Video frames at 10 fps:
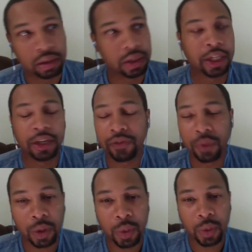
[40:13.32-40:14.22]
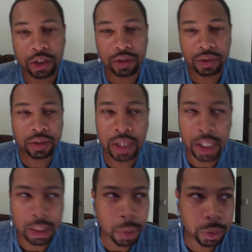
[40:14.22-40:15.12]
in the four quadrants.
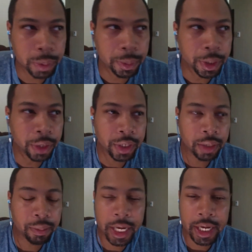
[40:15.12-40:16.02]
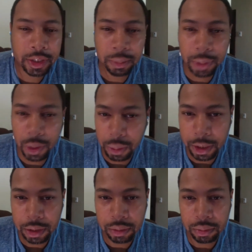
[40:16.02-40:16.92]
Like most right. people don't get past employment.
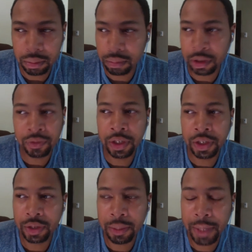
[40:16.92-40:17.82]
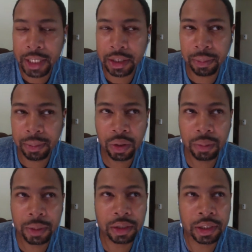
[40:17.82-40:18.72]
If you don't right. get past
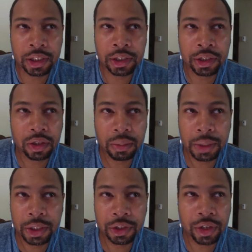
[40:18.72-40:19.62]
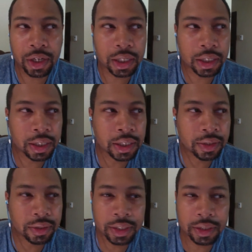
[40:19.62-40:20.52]
employment, then you're going to be struggling.
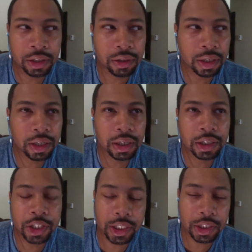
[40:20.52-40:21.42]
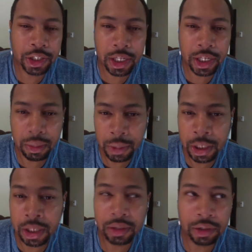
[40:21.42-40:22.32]
It's, it's you're literally check to check,
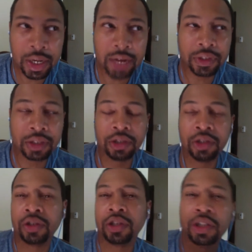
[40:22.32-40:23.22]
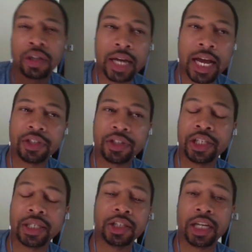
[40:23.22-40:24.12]
but you have a you're you're going to have a
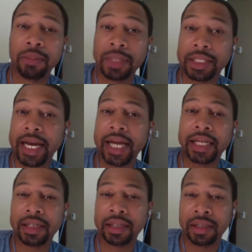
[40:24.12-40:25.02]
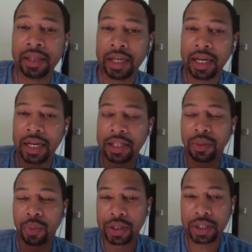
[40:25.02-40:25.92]
check to check mentality, and that's the
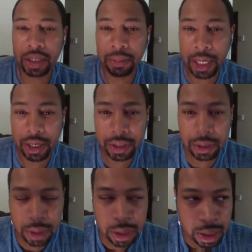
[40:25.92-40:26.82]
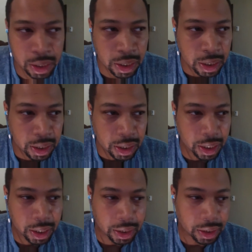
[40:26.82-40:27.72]
right. worst thing about it. Right.
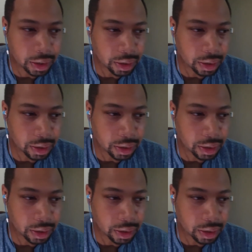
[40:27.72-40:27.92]
Uh, I